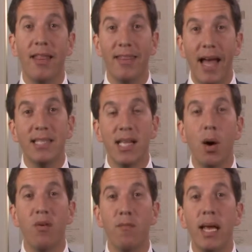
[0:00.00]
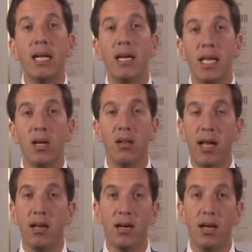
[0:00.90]
That's how we've made it a year
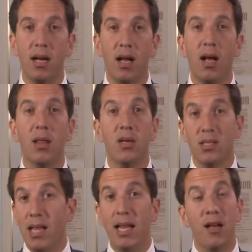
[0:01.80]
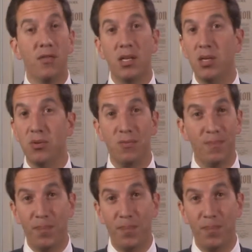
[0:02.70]
later. There's a lot left to do.